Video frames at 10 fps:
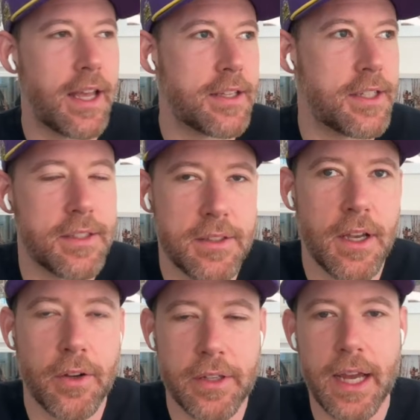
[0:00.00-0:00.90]
as he's
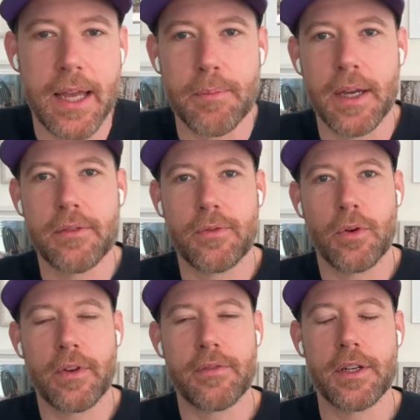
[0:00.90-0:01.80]
younger than I am by
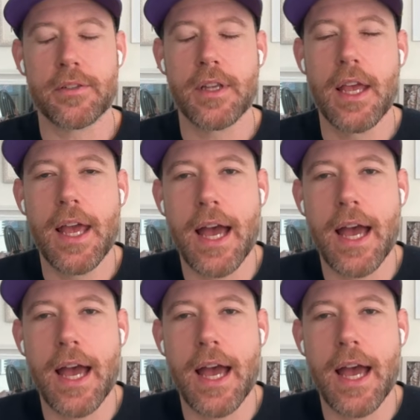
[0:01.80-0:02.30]
4 or 5 years.